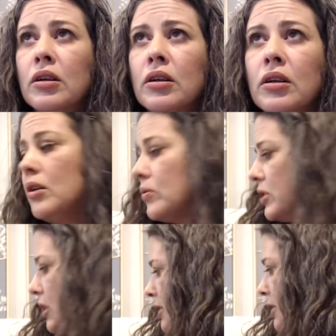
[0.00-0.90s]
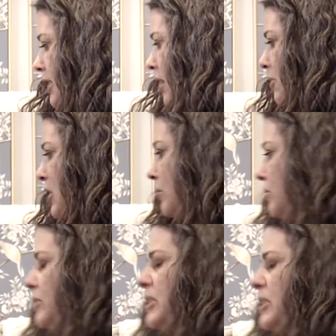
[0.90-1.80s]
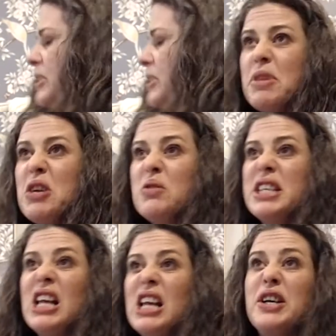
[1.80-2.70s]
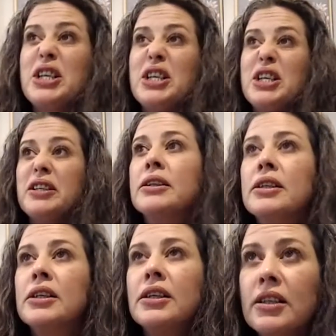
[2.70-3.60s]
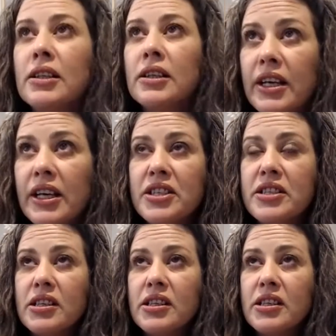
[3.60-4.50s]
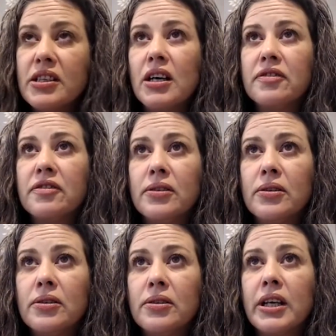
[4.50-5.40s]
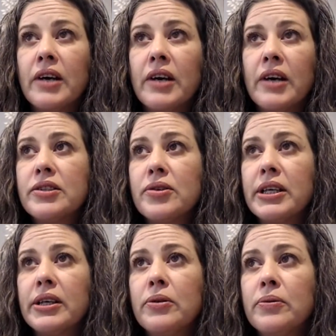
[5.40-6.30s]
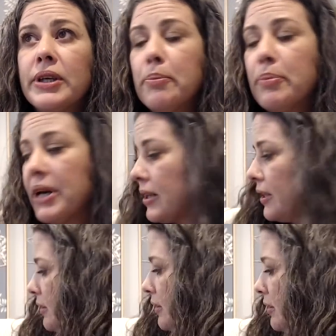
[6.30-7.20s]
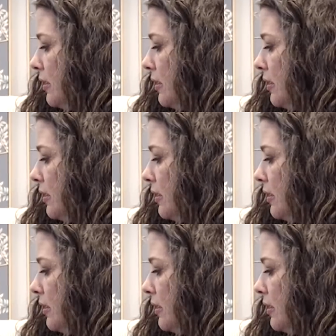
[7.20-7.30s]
Oh, damn you. Damn you, television. It just cut off. Hold on. Now I got to try to go get back in.